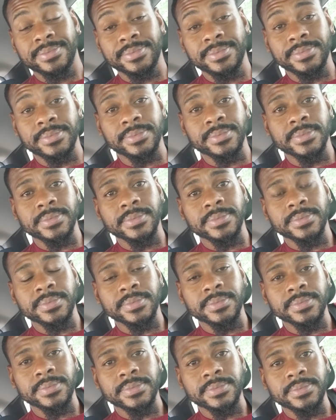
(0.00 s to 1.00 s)

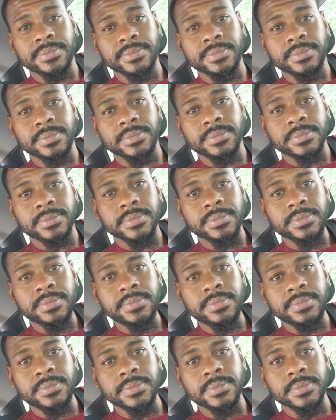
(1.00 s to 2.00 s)

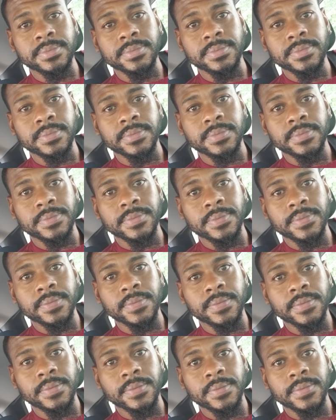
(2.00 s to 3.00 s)

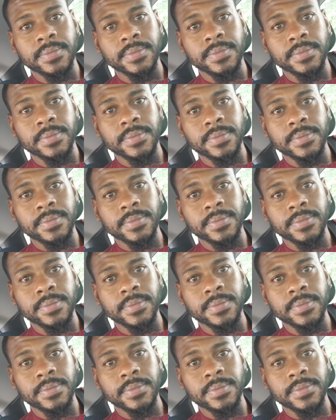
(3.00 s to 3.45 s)
Nobody speaks.